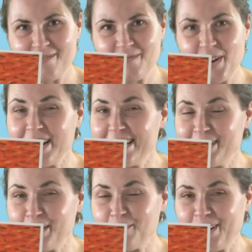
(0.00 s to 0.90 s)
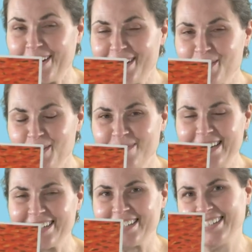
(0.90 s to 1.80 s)
very easy word in
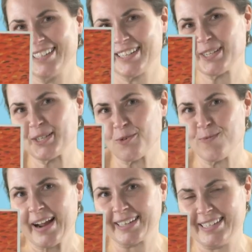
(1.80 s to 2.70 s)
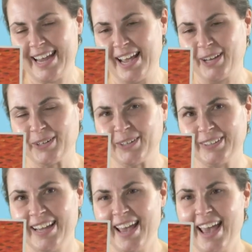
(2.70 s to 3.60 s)
Norwegian. This is a
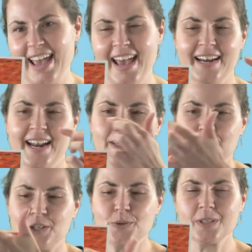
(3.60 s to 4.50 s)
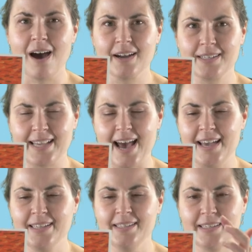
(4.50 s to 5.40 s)
rectangle, and it has two long
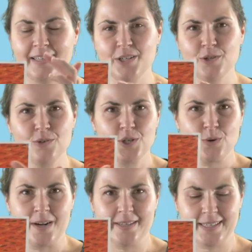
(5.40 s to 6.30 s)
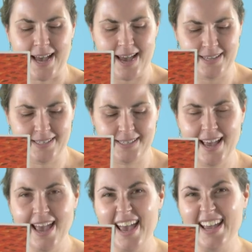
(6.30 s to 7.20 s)
sides and two short sides.
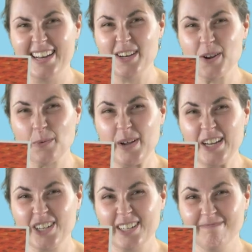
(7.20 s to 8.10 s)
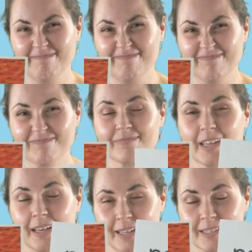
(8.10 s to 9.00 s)
And in Norwegian,
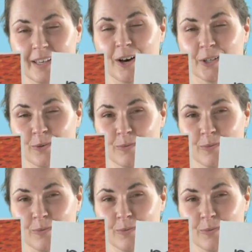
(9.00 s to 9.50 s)
it's called a